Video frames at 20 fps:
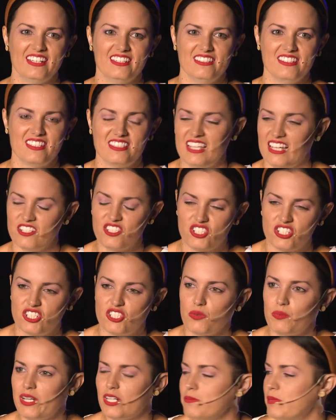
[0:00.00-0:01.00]
because
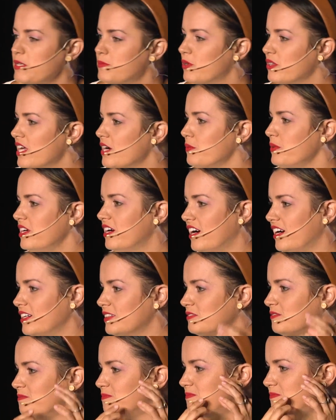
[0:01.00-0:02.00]
that's just the weird people that we
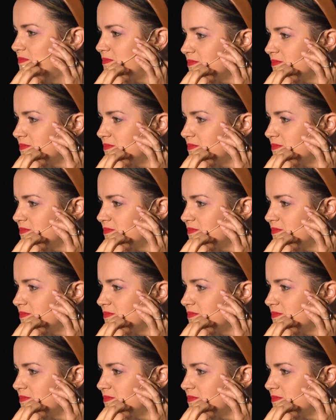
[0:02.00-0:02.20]
are.